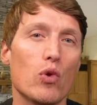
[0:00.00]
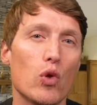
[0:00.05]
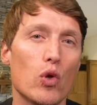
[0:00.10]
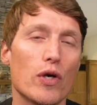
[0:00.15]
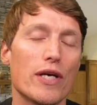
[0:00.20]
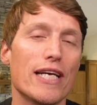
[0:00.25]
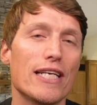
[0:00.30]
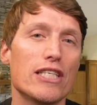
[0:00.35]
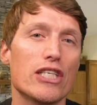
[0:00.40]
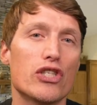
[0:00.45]

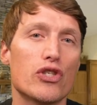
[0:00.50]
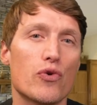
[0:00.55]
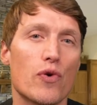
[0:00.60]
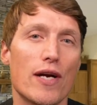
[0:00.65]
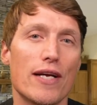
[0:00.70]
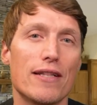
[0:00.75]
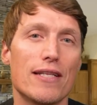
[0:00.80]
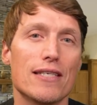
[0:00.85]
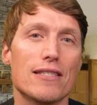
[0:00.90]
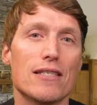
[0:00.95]
looking to
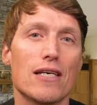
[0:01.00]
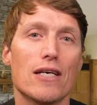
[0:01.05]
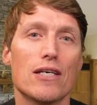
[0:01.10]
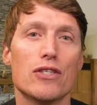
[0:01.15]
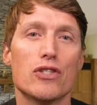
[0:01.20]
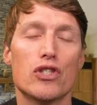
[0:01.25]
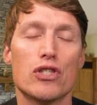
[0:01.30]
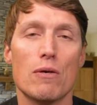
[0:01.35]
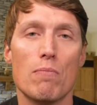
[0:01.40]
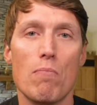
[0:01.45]
trade this
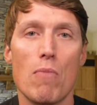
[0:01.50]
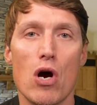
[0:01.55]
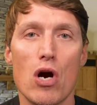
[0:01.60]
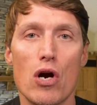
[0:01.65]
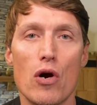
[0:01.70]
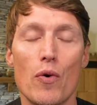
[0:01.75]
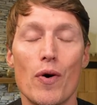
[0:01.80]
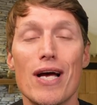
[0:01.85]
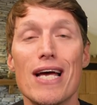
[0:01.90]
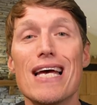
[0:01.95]

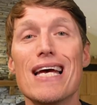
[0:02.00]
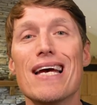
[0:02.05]
tomorrow.